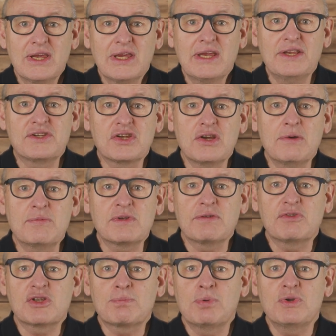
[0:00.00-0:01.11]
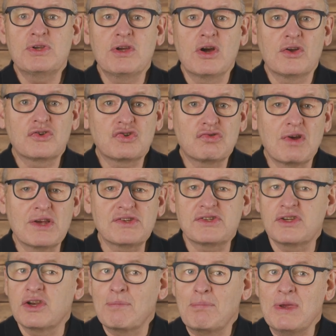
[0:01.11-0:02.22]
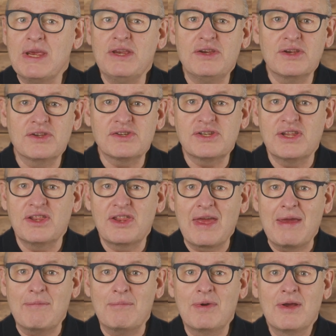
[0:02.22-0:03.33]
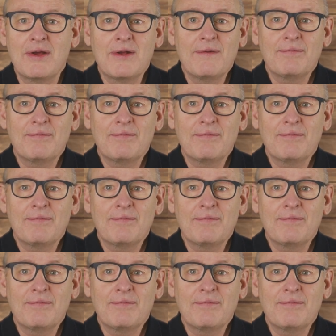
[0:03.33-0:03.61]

in terms of us putting our trust and obedience in them